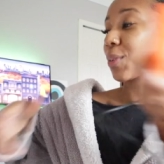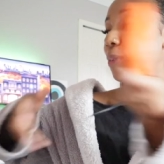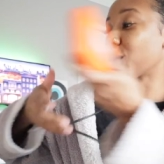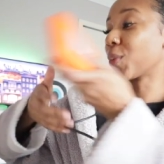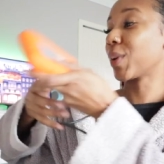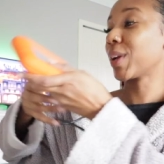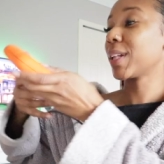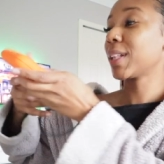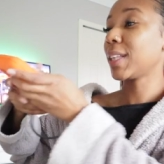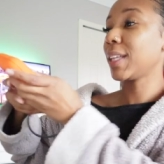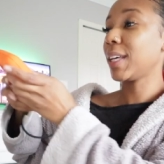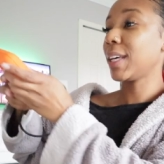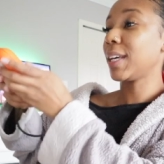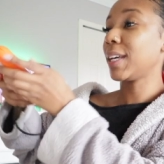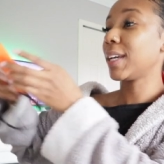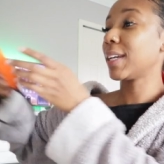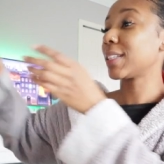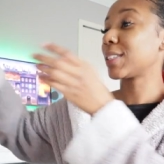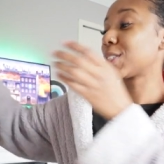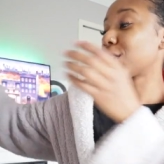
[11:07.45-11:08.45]

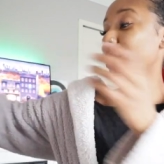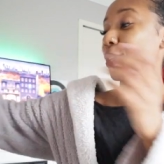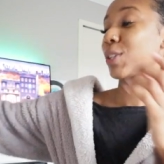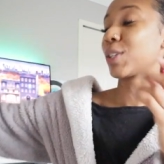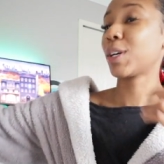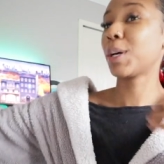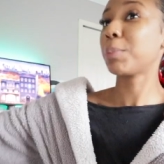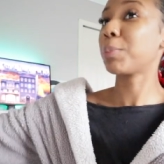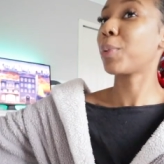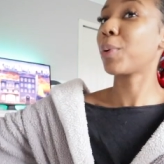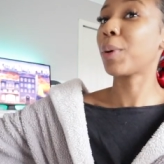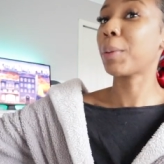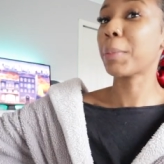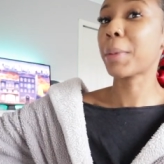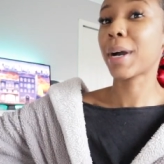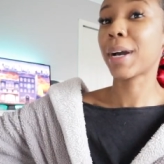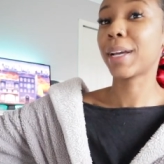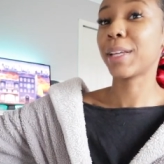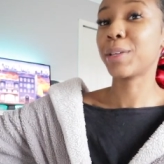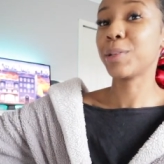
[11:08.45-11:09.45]
really turn up on
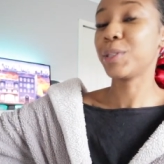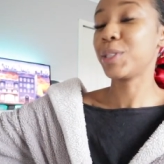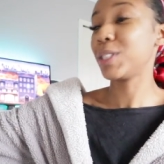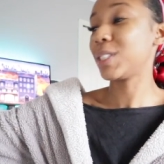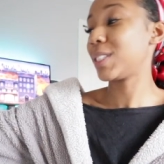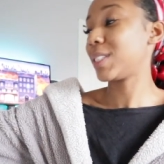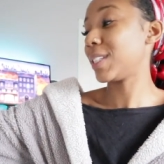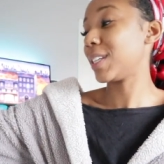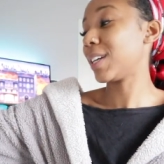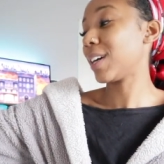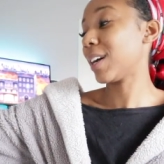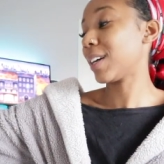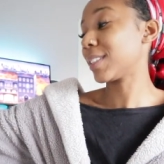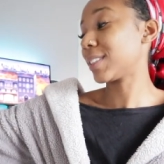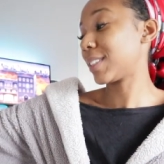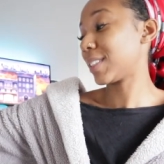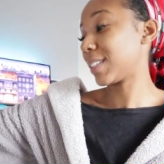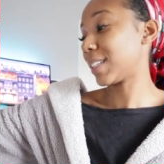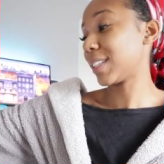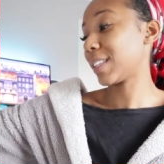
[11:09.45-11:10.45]
my UGC
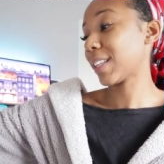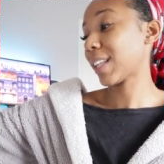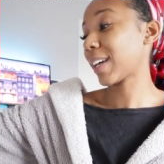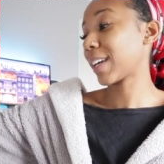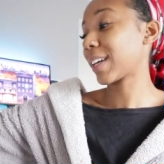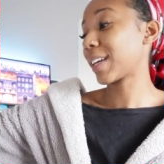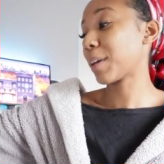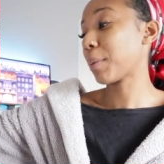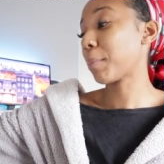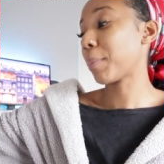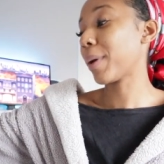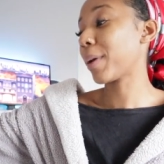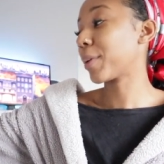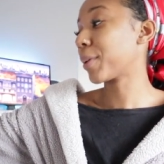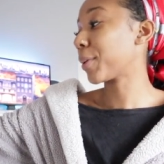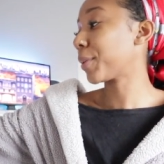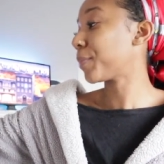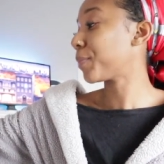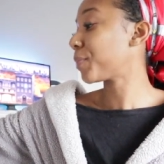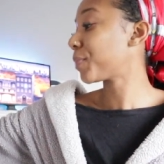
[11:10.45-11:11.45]
content and like get
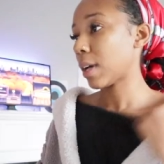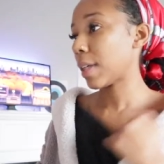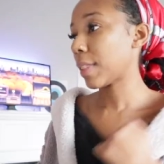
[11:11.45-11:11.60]
better.